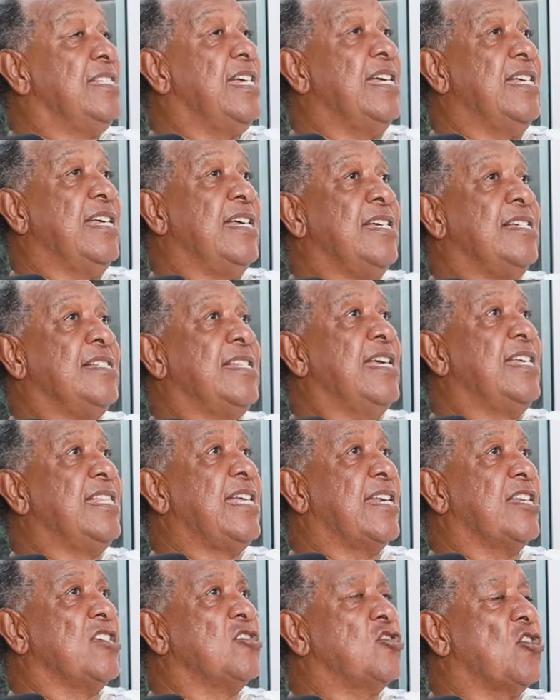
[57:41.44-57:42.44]
the,
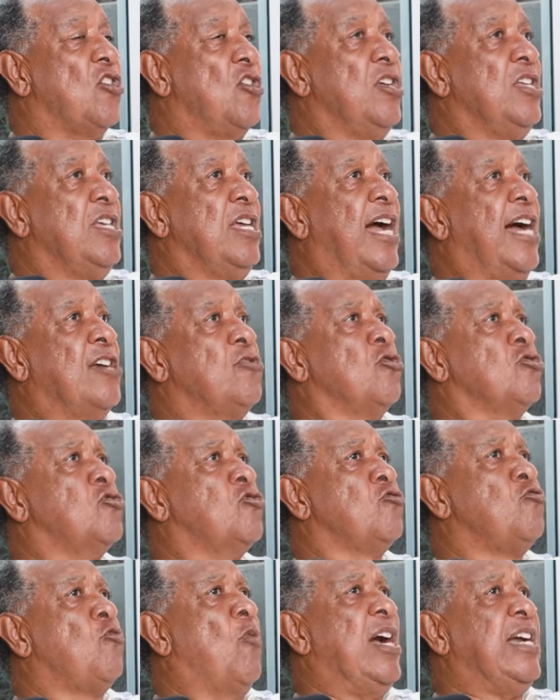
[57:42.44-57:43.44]
the reason I used
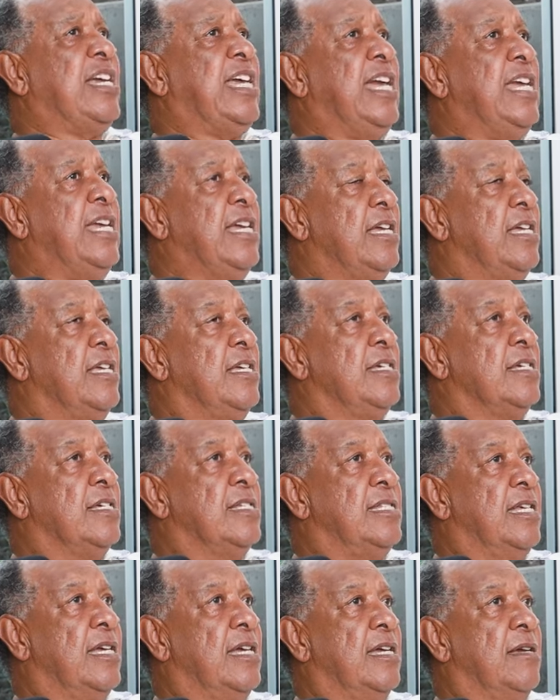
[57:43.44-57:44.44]
to know again
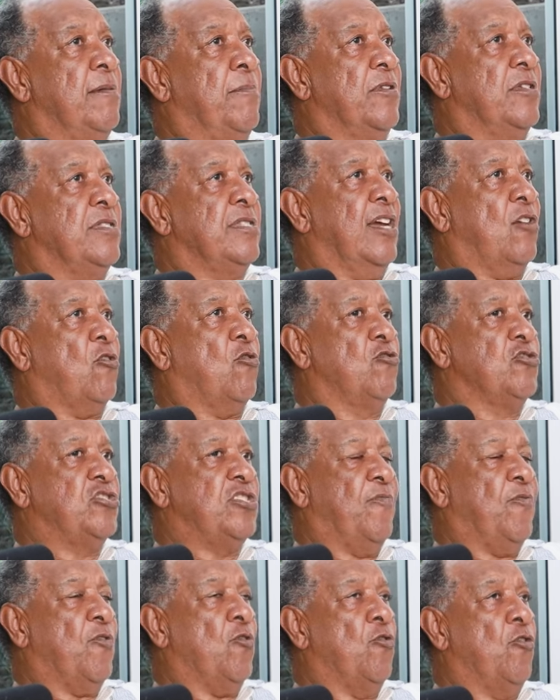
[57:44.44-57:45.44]
the the
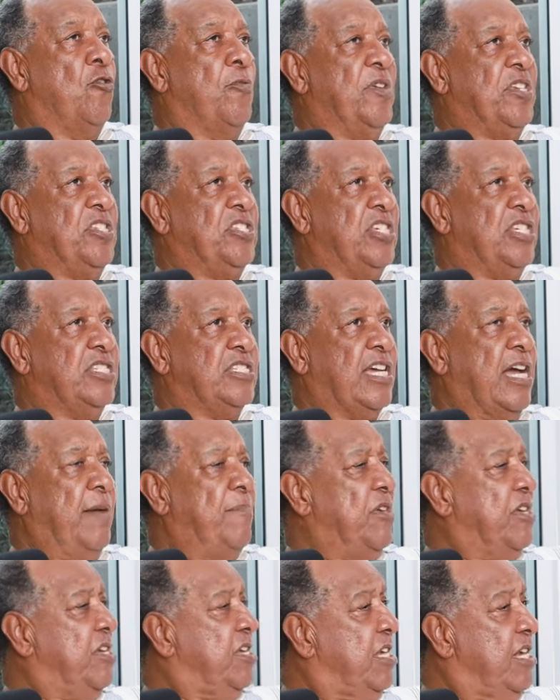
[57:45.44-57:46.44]
coach from overseas
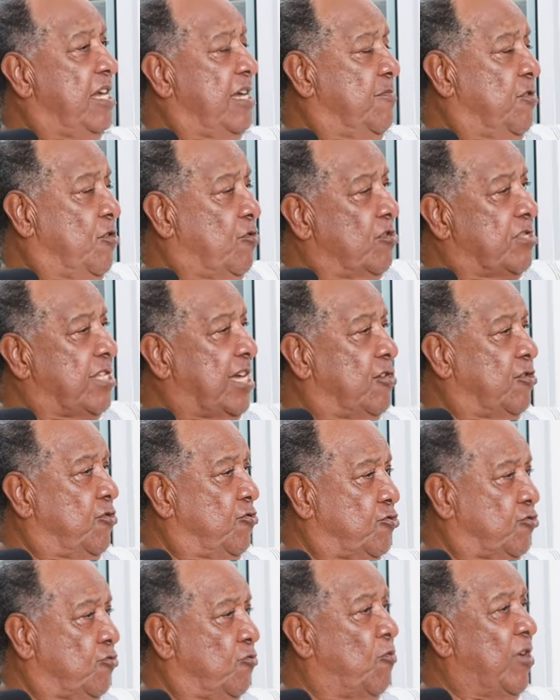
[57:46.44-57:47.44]
coming here because I
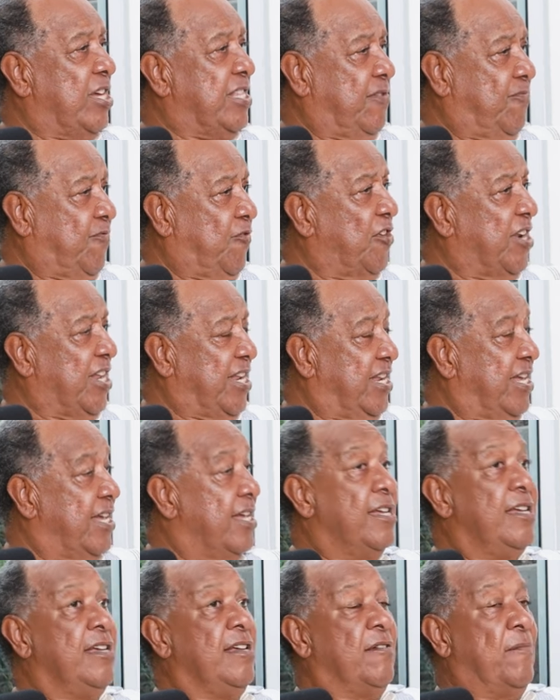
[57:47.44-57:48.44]
used to was a foreigner.
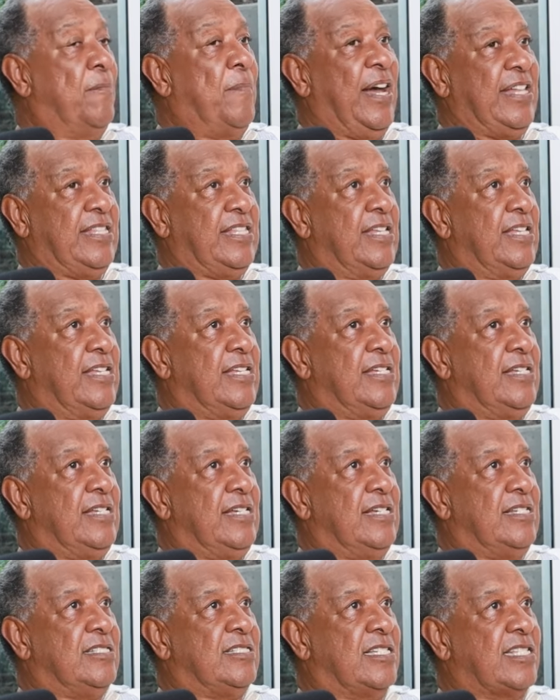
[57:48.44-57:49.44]
But
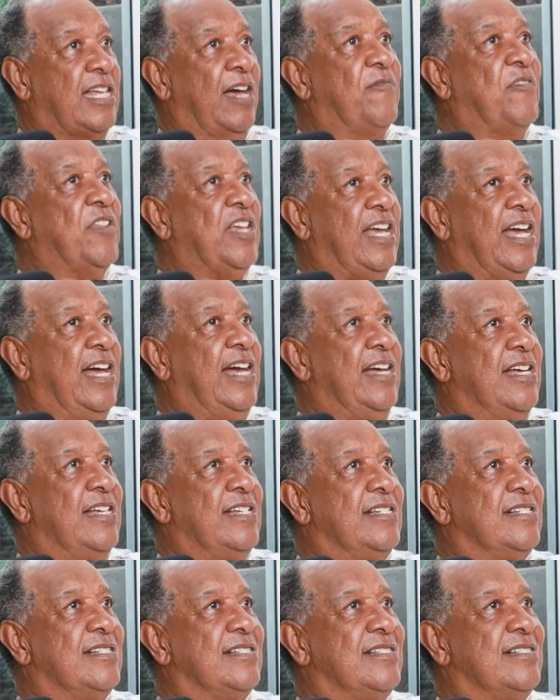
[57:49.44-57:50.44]
South Africa
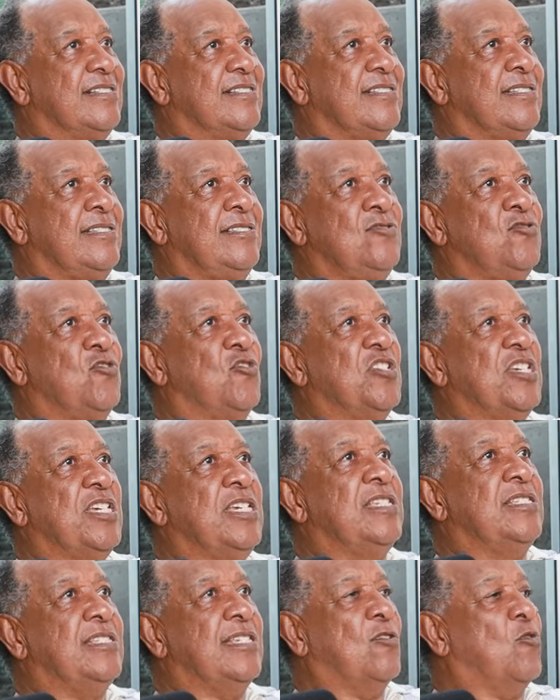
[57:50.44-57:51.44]
is no
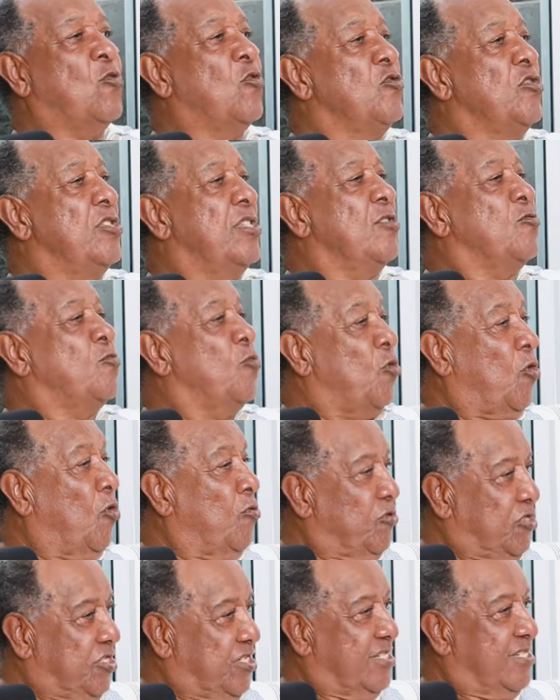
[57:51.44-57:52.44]
easy country to
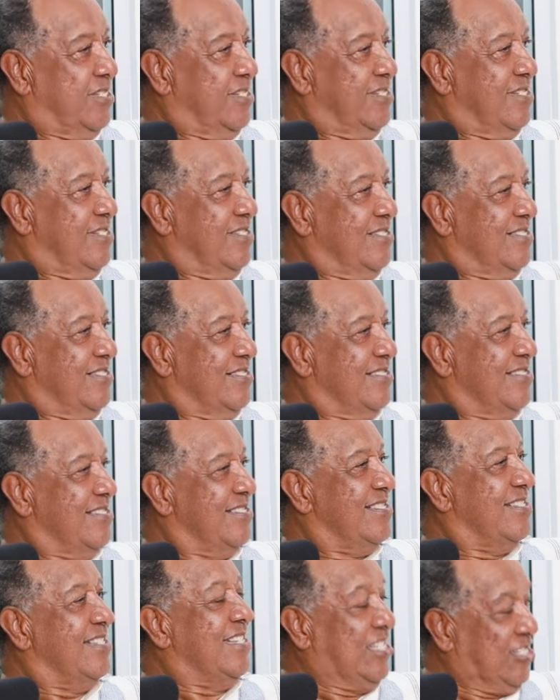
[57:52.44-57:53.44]
coach. It's a
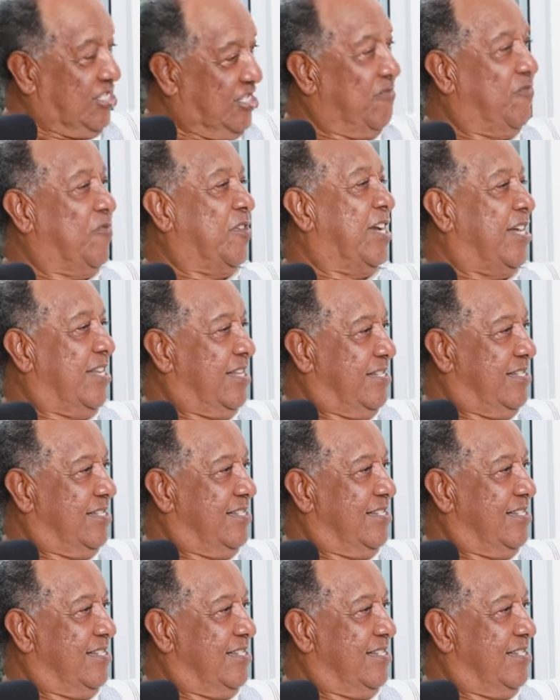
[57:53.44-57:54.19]
foreigner. It's difficult